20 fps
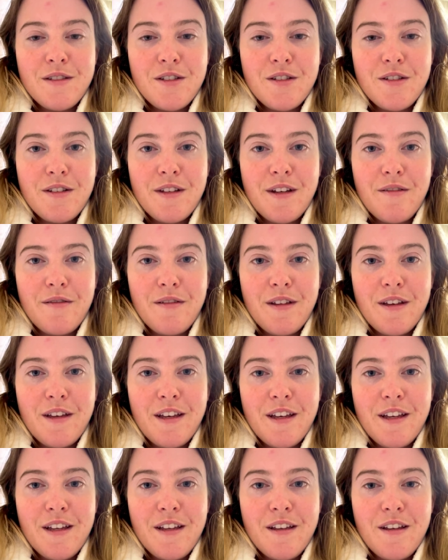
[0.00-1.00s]
so that we
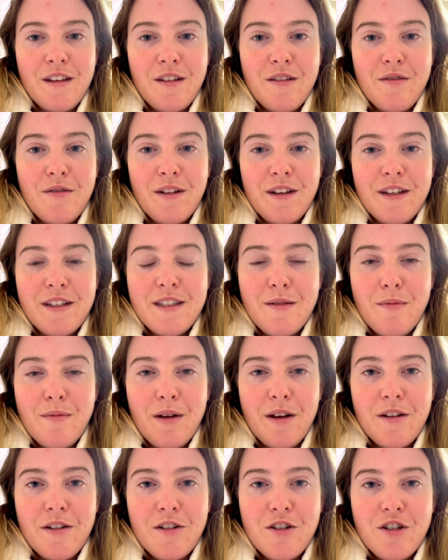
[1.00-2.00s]
can raise a
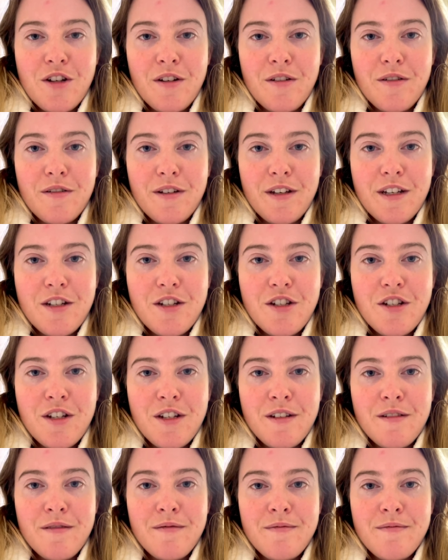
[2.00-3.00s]
better
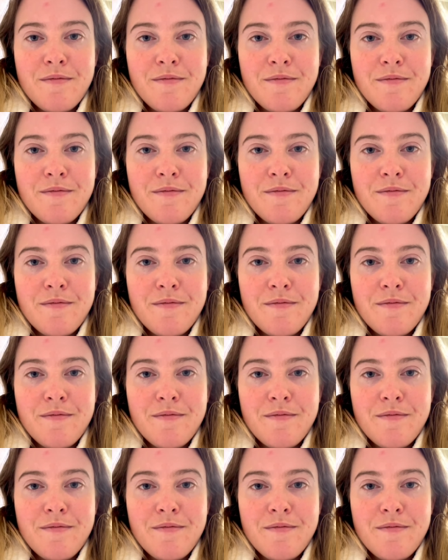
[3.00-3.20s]
generation.